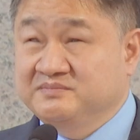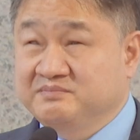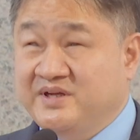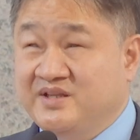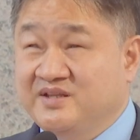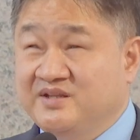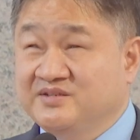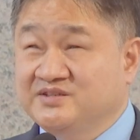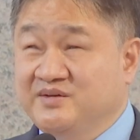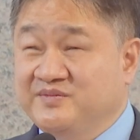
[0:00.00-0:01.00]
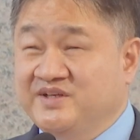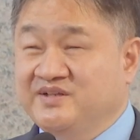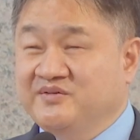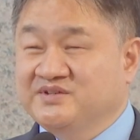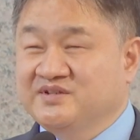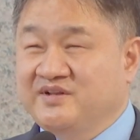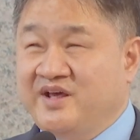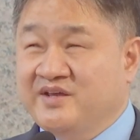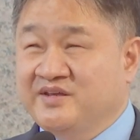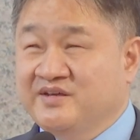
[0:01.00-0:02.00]
But there's something that was still
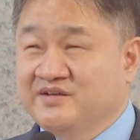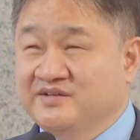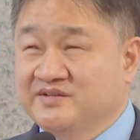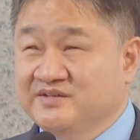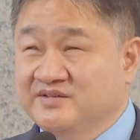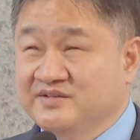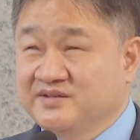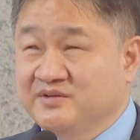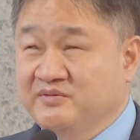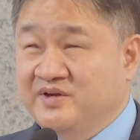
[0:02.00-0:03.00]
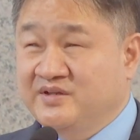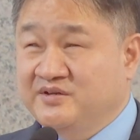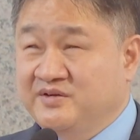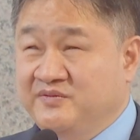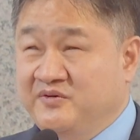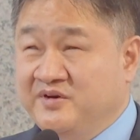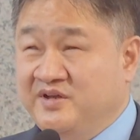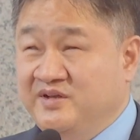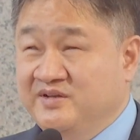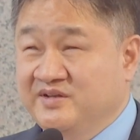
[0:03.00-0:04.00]
lacking. When I turned
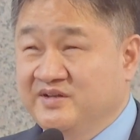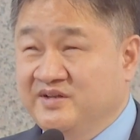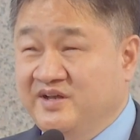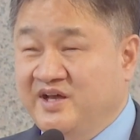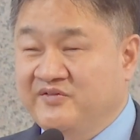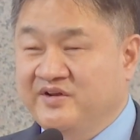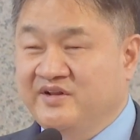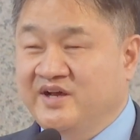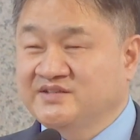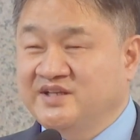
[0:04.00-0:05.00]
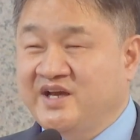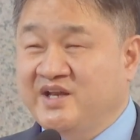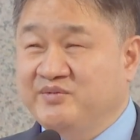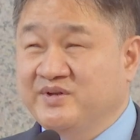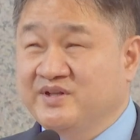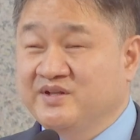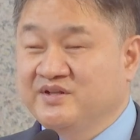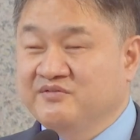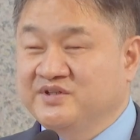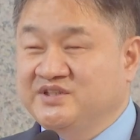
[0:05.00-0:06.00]
40, I realized that I had been
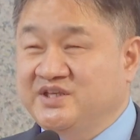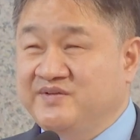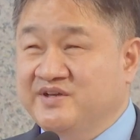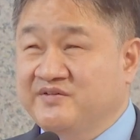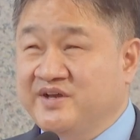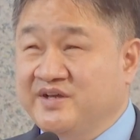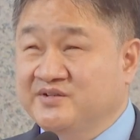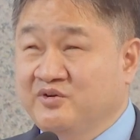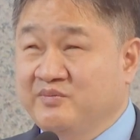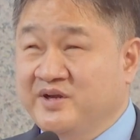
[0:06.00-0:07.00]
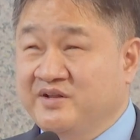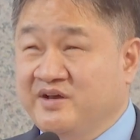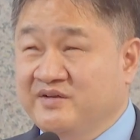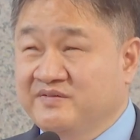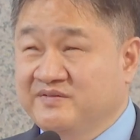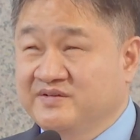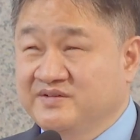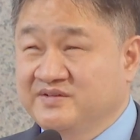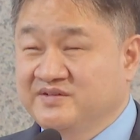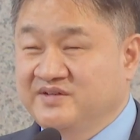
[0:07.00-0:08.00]
receiving grace all my life.
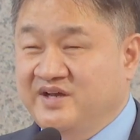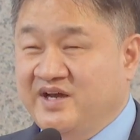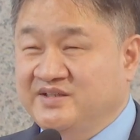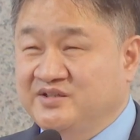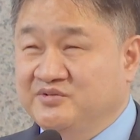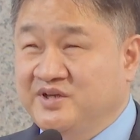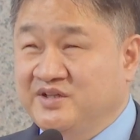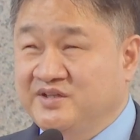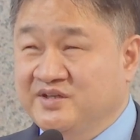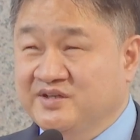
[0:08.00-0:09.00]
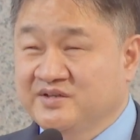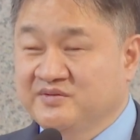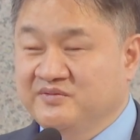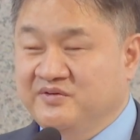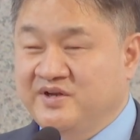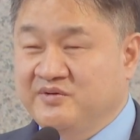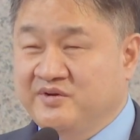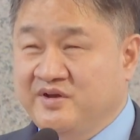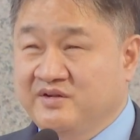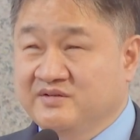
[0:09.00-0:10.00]
I didn't do anything for anyone
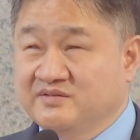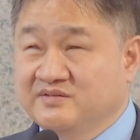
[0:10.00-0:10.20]
else.